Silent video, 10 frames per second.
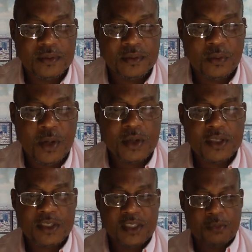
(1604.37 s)
Why not
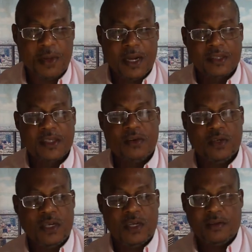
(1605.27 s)
just sit back and say,
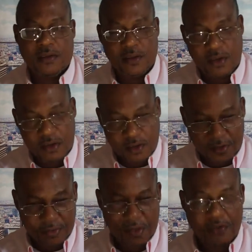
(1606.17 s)
okay, y'all,
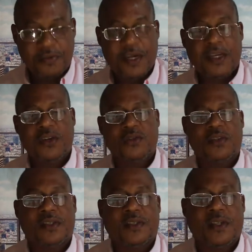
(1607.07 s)
y'all, y'all fight it
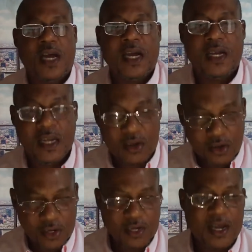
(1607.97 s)
over. I'm gonna let
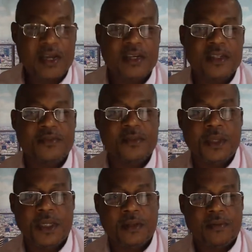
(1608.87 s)
God handle this for
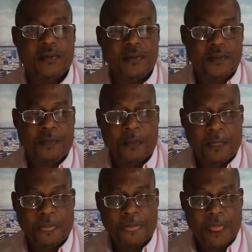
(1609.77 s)
me.
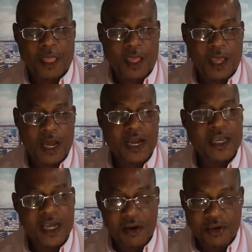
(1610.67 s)
And I
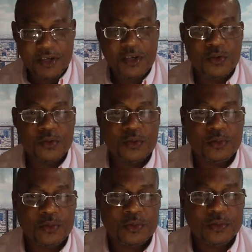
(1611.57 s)
guarantee you,
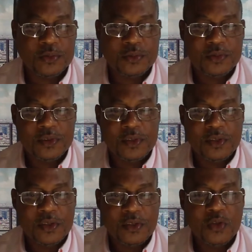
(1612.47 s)

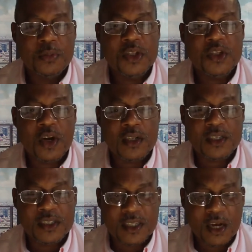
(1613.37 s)
you'll be shocked
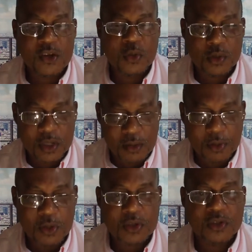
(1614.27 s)
to see how you will come
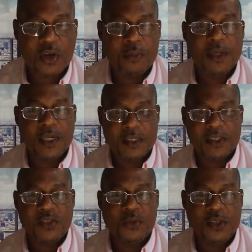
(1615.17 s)
out on top in that
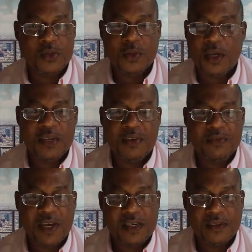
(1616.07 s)
situation without even
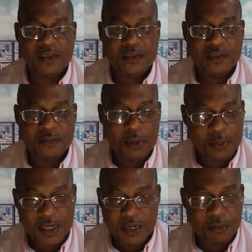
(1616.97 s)
fighting. Remember
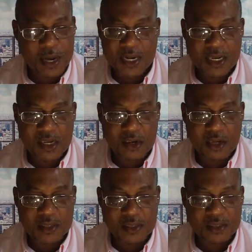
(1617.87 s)
now, the battle ain't
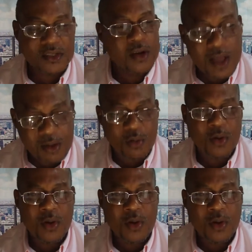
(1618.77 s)
yours. No how.